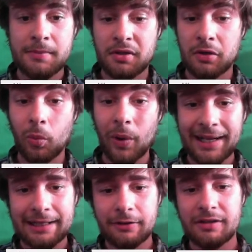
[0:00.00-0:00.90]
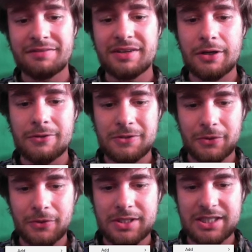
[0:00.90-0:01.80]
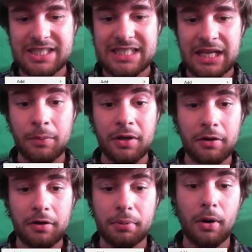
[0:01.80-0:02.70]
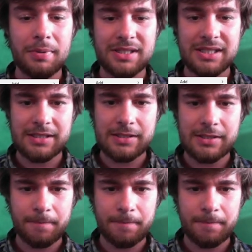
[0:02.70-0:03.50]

So I'm going to right click on the video source, I'm going to go to properties,